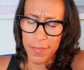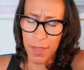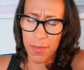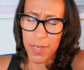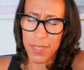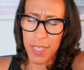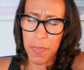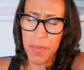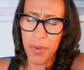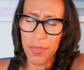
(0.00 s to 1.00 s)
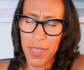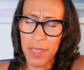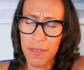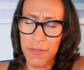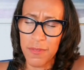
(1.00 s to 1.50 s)
they say? People don't
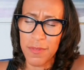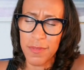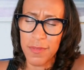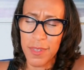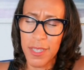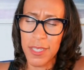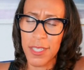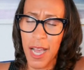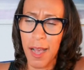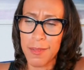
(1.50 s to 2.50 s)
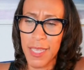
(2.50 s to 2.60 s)
leave good jobs.